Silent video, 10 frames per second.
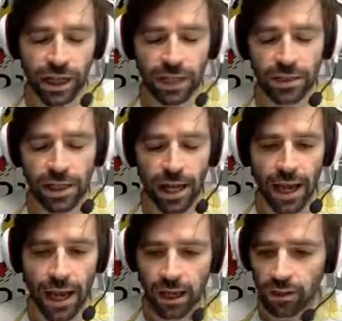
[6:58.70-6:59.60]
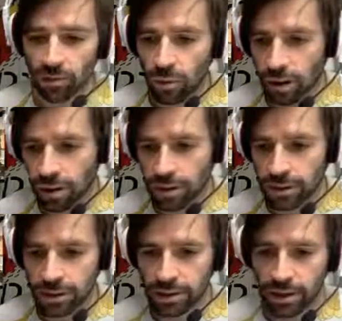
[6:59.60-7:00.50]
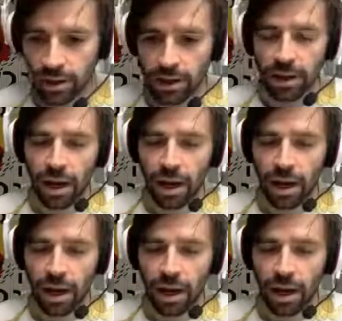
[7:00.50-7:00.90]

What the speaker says: change that I had was,